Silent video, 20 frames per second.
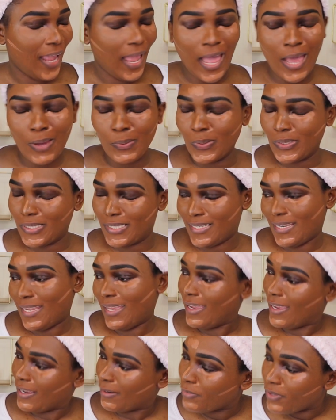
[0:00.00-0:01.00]
I was
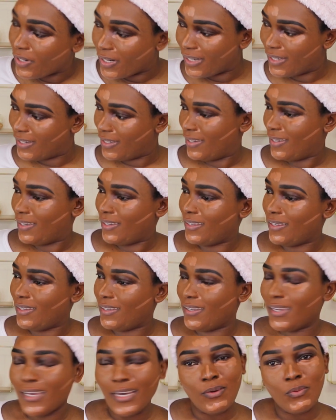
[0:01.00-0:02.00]
like, bro,
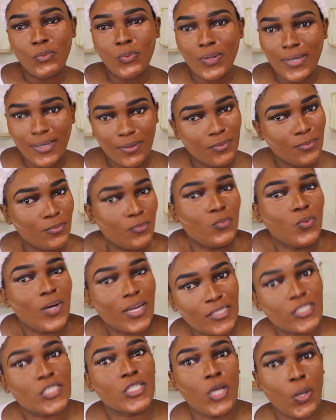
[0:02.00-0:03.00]

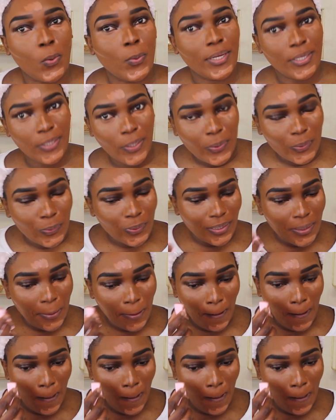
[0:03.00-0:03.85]
what's going on?